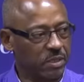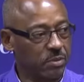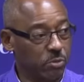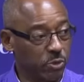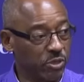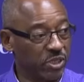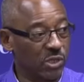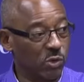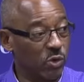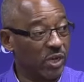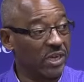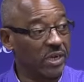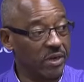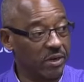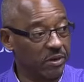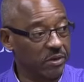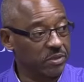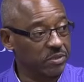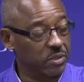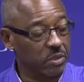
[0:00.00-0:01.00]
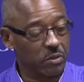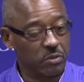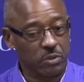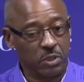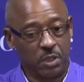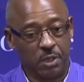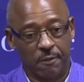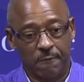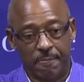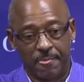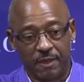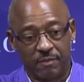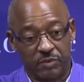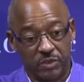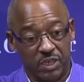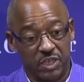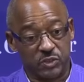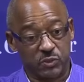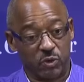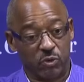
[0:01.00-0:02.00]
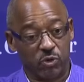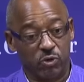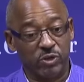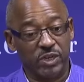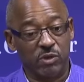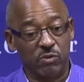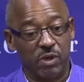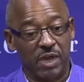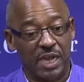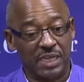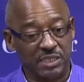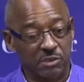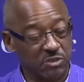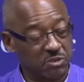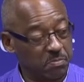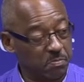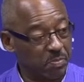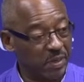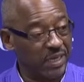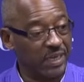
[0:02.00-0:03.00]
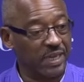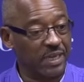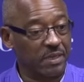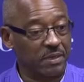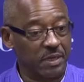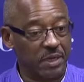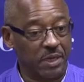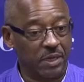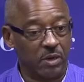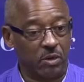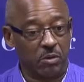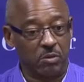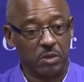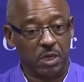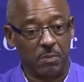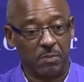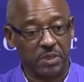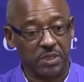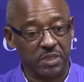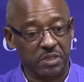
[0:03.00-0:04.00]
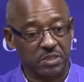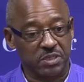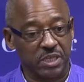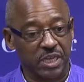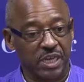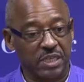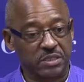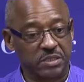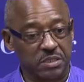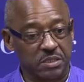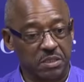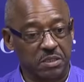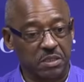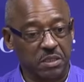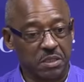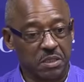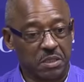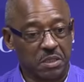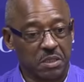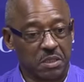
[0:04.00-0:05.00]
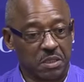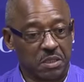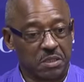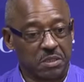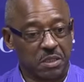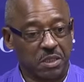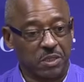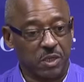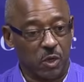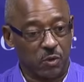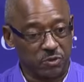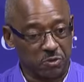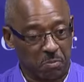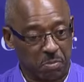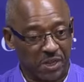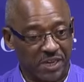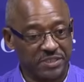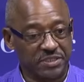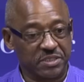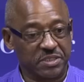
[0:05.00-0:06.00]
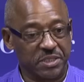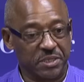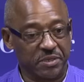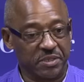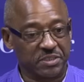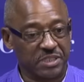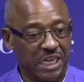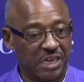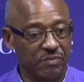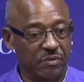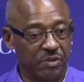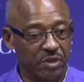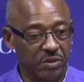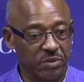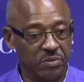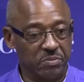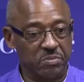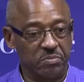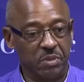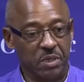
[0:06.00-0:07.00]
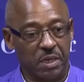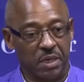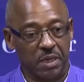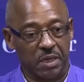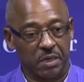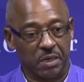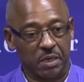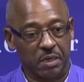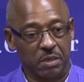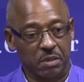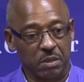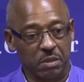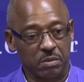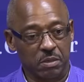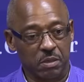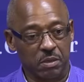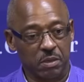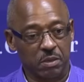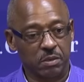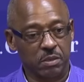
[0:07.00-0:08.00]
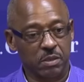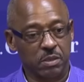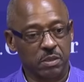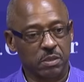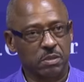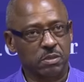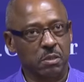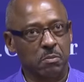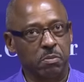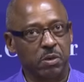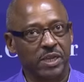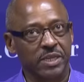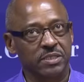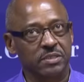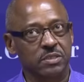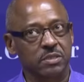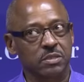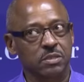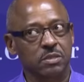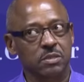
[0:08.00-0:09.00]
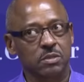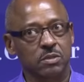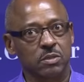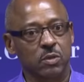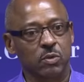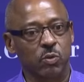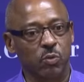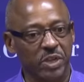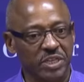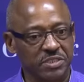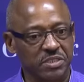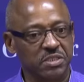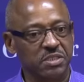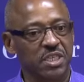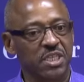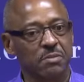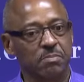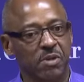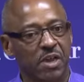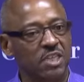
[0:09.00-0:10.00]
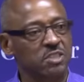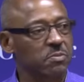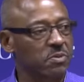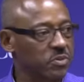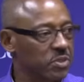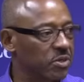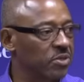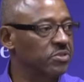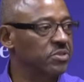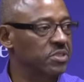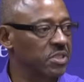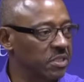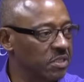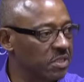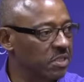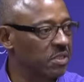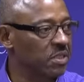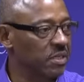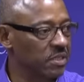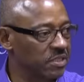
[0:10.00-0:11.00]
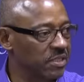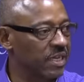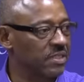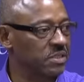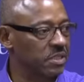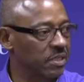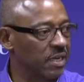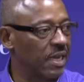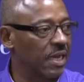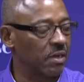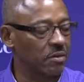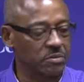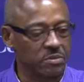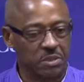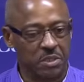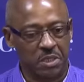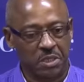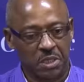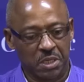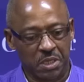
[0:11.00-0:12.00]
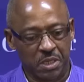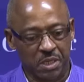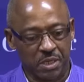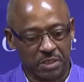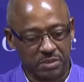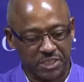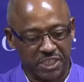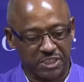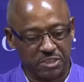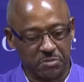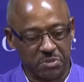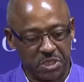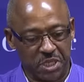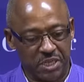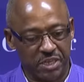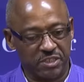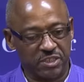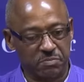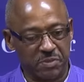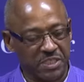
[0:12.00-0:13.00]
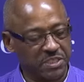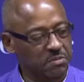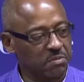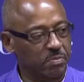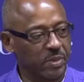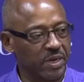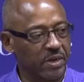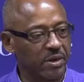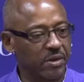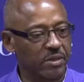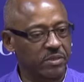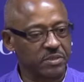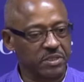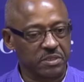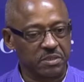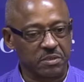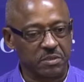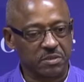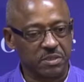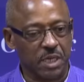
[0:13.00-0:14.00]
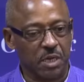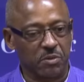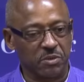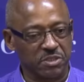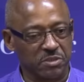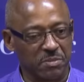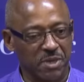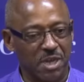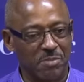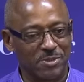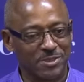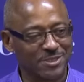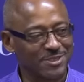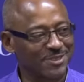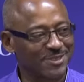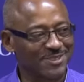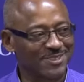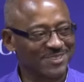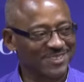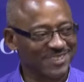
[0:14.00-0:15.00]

pretty quick here. So for us recruiting-wise, it was big. You know, I'm going to get a chance to go some places here this afternoon, someplace on Wednesday and possible Thursday, get a chance to get out and see some kids, meet some parents, and talk to some mamas.